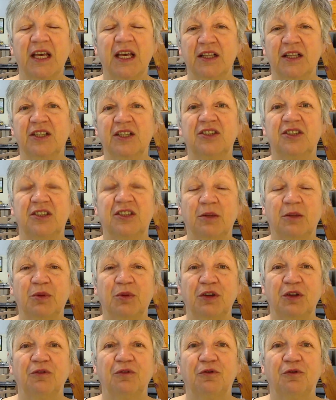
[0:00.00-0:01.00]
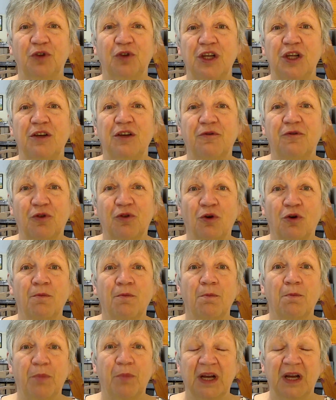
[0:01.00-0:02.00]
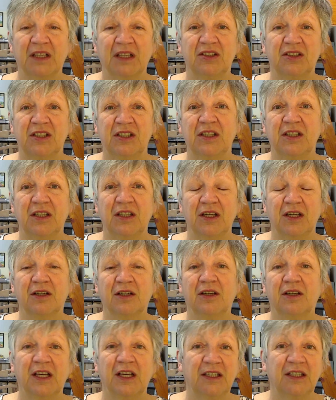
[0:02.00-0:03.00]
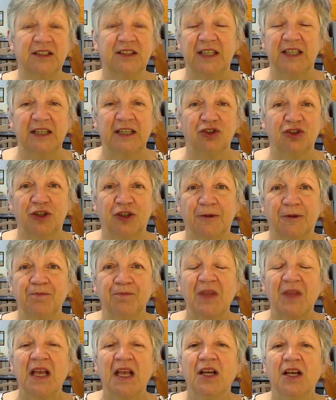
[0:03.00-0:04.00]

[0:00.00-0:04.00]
it needs to be free from bacteria, etc.